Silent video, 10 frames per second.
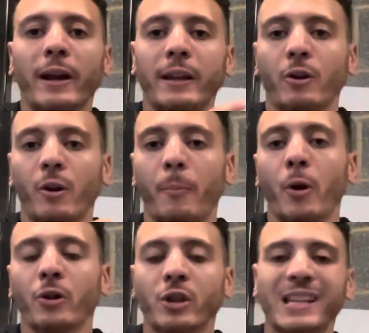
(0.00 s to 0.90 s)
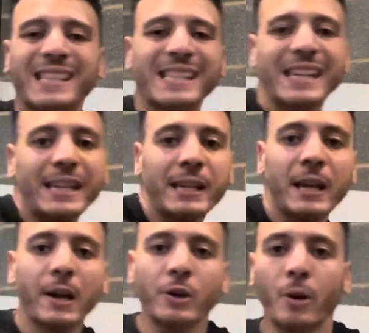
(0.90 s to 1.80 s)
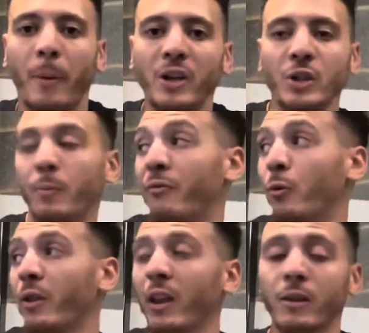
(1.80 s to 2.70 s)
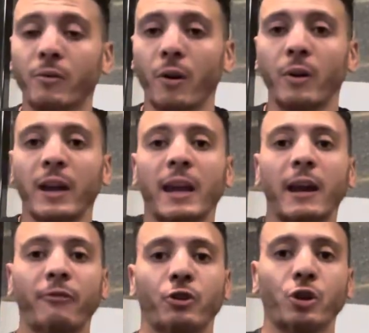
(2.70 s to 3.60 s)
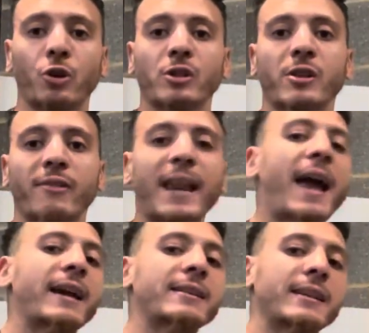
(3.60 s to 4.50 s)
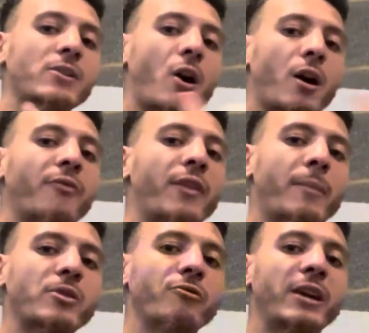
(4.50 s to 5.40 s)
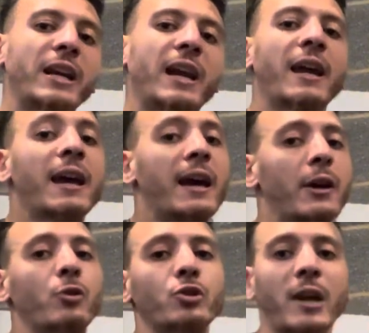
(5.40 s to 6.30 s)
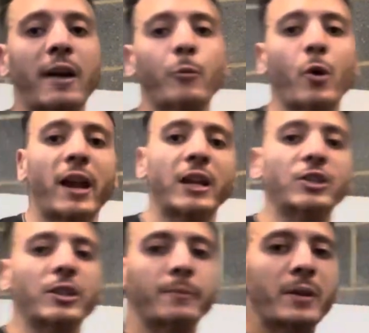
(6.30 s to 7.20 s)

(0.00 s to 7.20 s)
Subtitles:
and the opponent's gonna see your punches before they throw. If your shoulders are relaxed, it's hard for them to read it, and also you have more energy.